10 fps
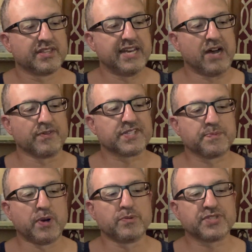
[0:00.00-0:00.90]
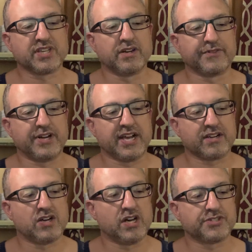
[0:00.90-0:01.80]
The now exposed skin of her
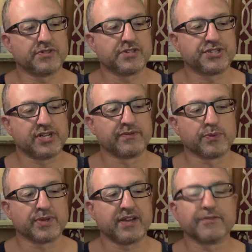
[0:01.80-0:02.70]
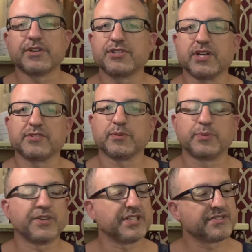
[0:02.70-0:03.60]
neck caused her to shiver with every gentle
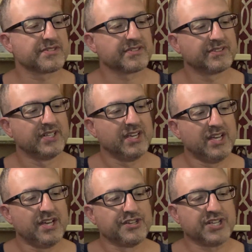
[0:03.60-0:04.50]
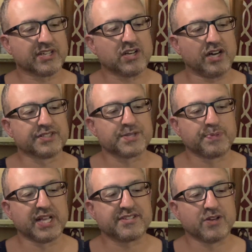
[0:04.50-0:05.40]
breeze. She had called this
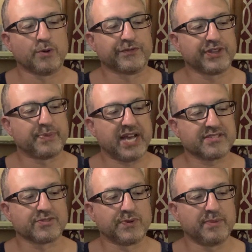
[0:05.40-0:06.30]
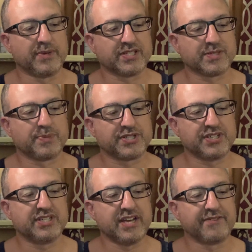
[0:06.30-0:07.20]
place home for the past 3 months, but
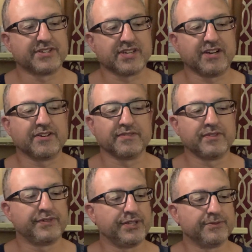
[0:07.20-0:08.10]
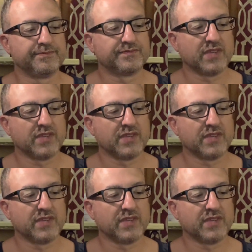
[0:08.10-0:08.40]
she never tired of the view.